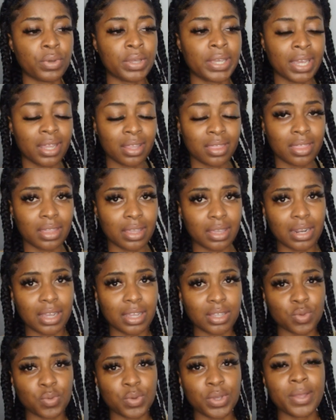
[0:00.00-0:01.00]
we get there
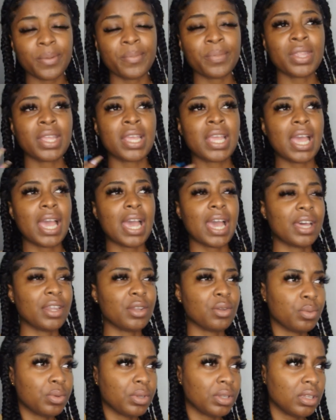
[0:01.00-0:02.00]
that way,
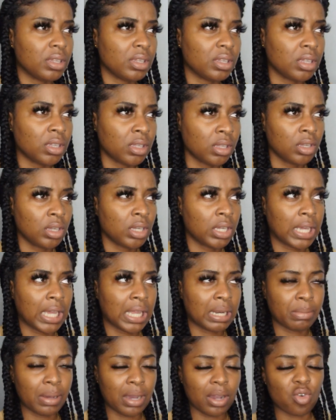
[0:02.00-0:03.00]
and we
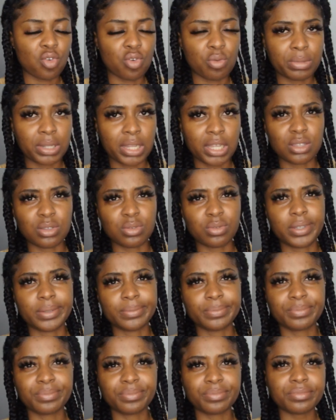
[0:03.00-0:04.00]
get back home that way.
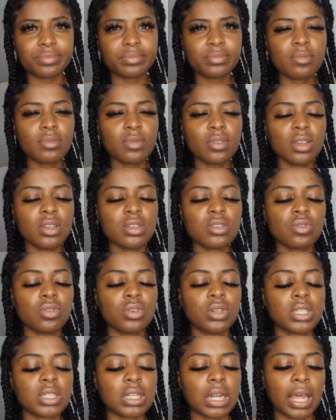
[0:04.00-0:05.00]
So
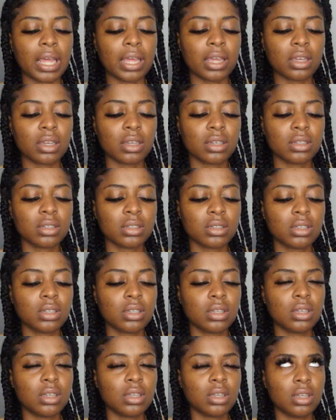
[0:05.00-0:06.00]
it's like
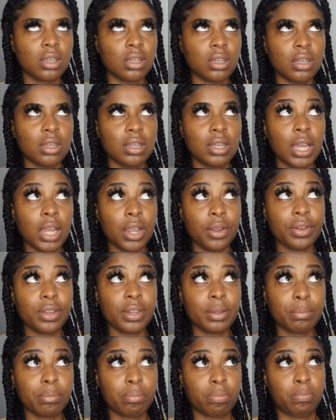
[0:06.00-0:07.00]
I
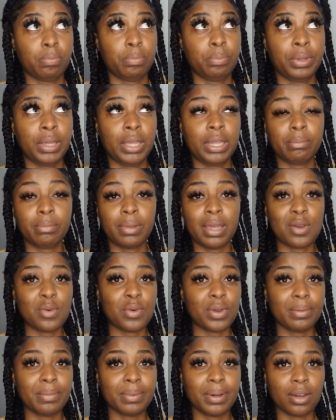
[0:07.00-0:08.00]
already paid my
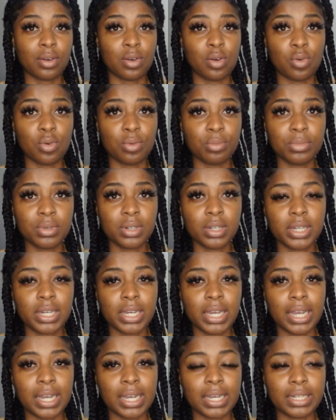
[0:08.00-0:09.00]
way back home,
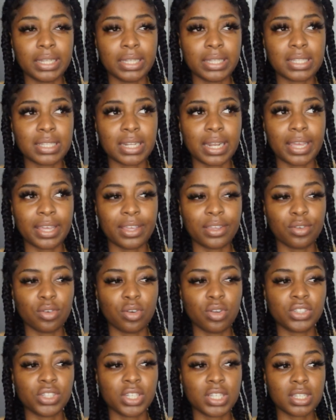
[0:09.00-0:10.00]
and it's like you
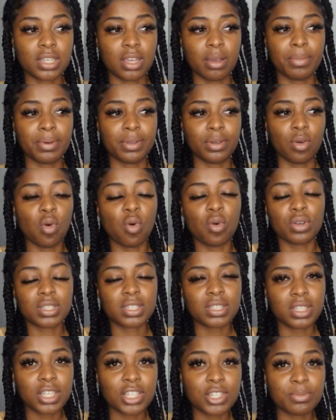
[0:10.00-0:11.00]
all just come on
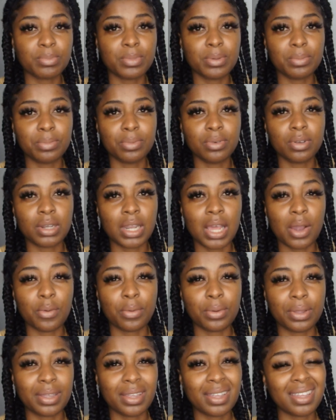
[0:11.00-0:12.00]
hostage people. Now
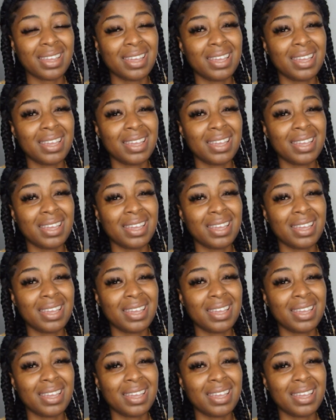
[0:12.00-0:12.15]
we